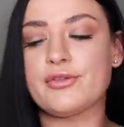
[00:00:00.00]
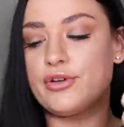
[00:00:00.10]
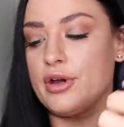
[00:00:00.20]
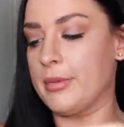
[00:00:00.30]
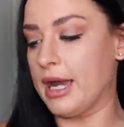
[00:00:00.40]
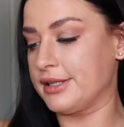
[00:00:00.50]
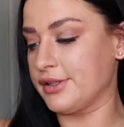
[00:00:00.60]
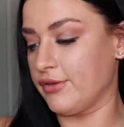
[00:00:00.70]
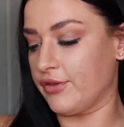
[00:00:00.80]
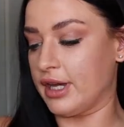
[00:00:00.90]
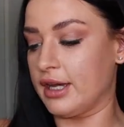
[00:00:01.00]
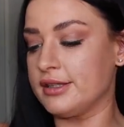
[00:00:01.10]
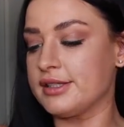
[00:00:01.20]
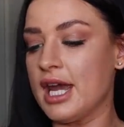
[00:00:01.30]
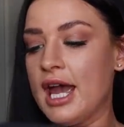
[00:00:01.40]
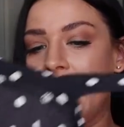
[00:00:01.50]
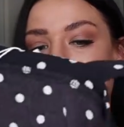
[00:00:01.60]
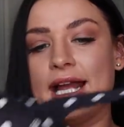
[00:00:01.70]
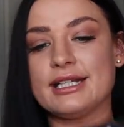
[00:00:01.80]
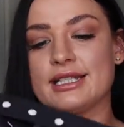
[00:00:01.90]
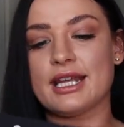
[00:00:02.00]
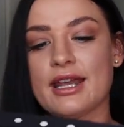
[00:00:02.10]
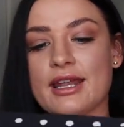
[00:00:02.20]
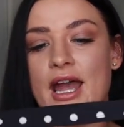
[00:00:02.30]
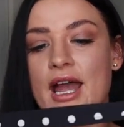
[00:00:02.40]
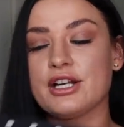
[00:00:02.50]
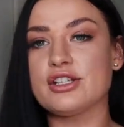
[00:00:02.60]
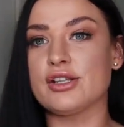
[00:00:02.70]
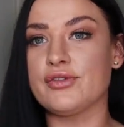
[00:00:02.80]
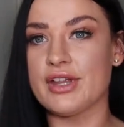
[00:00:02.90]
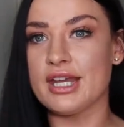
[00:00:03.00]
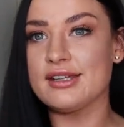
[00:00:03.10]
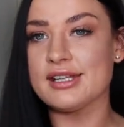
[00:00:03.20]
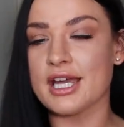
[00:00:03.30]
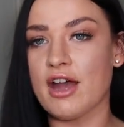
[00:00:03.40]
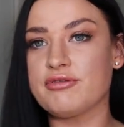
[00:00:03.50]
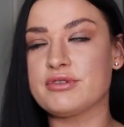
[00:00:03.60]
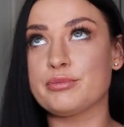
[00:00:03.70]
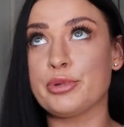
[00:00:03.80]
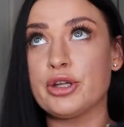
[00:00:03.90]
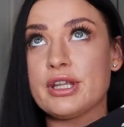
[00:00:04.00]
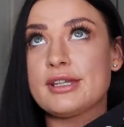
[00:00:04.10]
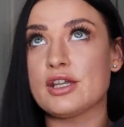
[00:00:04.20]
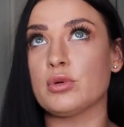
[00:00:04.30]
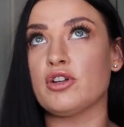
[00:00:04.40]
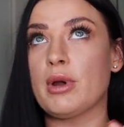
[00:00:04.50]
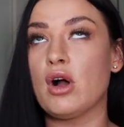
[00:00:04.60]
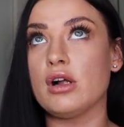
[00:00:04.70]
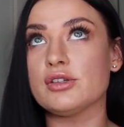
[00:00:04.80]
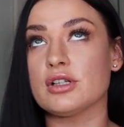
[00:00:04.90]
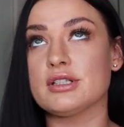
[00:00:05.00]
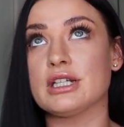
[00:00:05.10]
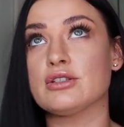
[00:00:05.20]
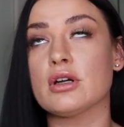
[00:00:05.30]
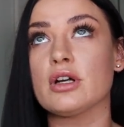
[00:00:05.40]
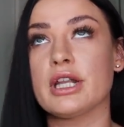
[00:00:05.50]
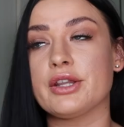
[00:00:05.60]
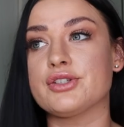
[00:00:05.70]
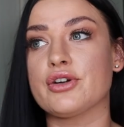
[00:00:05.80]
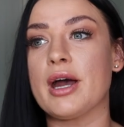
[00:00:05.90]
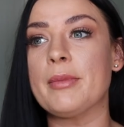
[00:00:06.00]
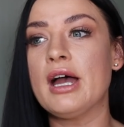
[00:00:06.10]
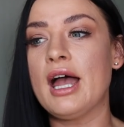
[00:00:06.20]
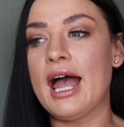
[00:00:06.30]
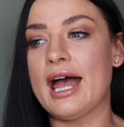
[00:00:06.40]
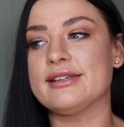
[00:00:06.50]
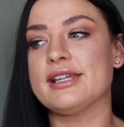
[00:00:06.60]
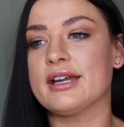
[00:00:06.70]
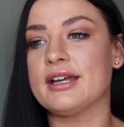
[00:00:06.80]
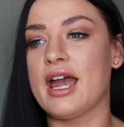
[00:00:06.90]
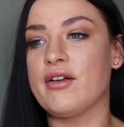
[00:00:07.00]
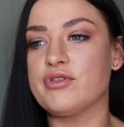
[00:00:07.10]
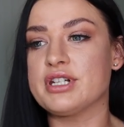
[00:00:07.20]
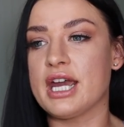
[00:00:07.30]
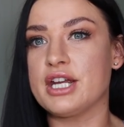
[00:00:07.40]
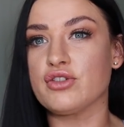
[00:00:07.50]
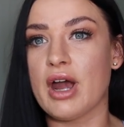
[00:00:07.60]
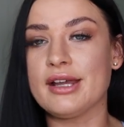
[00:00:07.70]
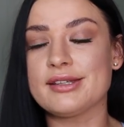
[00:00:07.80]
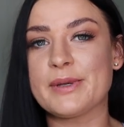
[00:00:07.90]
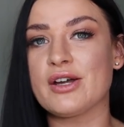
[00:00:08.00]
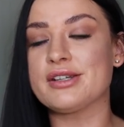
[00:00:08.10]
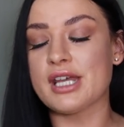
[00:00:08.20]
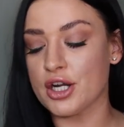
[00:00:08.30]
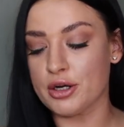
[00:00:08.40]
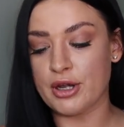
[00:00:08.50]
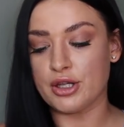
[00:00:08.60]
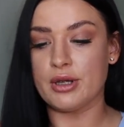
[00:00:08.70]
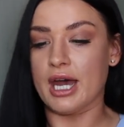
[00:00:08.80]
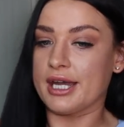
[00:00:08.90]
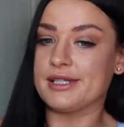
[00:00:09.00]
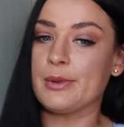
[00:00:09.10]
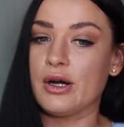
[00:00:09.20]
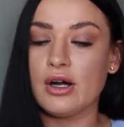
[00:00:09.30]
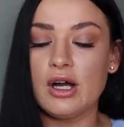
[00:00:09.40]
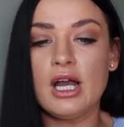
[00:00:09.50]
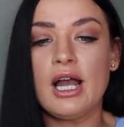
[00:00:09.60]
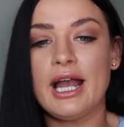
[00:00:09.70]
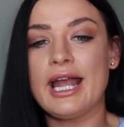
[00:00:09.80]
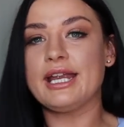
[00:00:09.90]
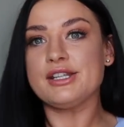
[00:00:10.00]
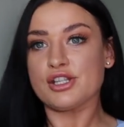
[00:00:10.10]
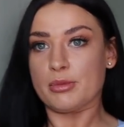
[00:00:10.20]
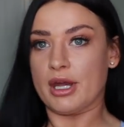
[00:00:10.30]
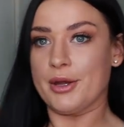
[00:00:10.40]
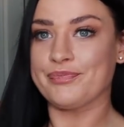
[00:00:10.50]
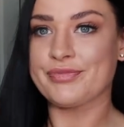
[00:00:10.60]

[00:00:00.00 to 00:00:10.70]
from I Saw It First, and I just love this. Like I've put this as one of my hauls on TikTok, on Instagram, as like an everyday dress, because I don't know about you guys, but in summer,